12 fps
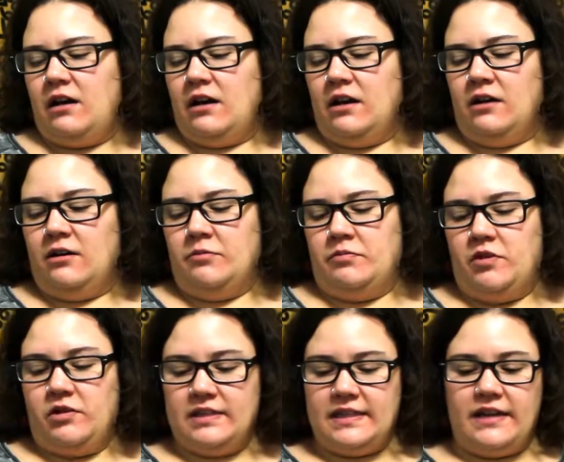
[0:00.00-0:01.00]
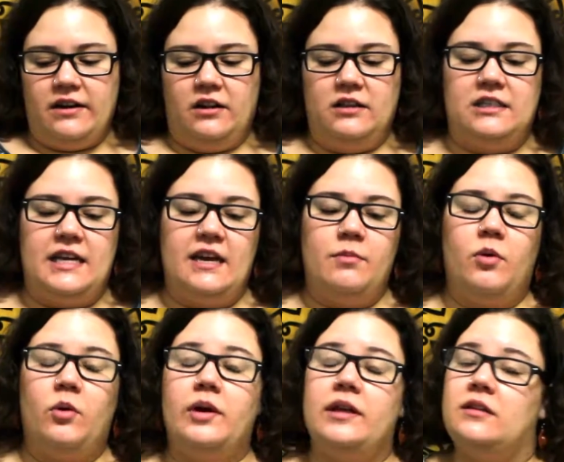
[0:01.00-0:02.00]
Um, you can set it on the
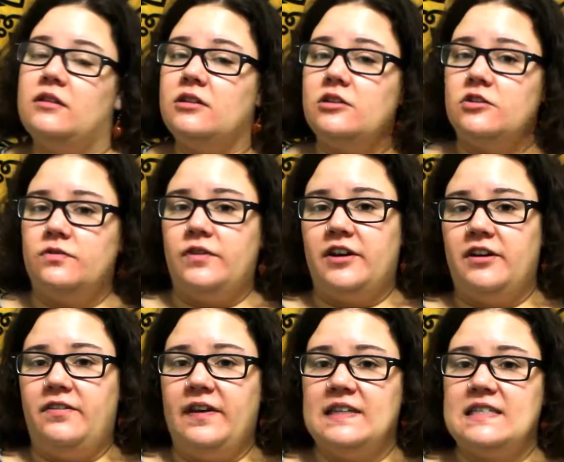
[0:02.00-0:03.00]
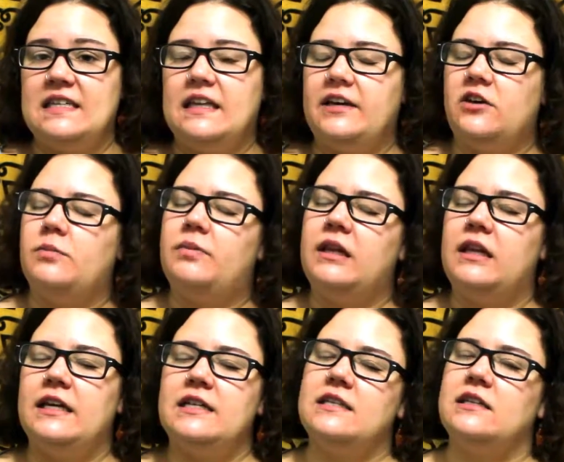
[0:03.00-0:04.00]
table. It looks very fancy, like you're
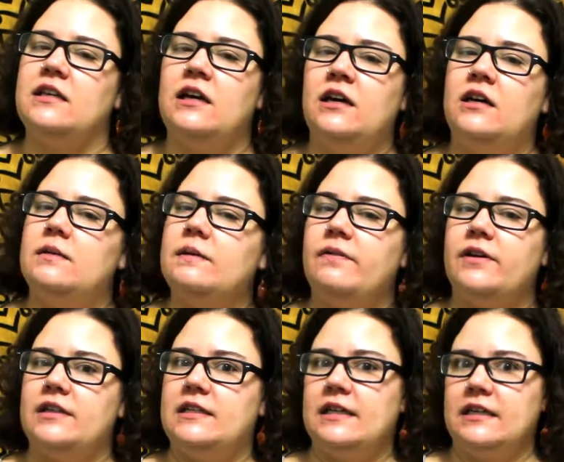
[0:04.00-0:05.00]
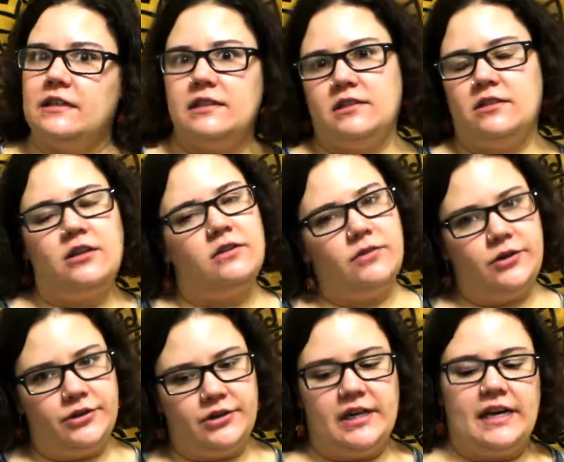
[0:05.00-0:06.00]
placing, be very delicate for
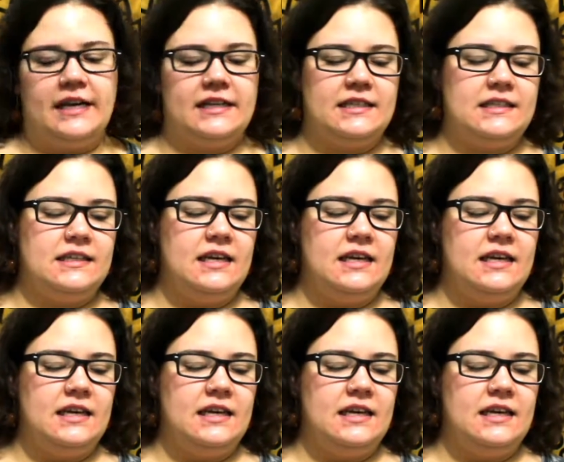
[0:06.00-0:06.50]
your guests.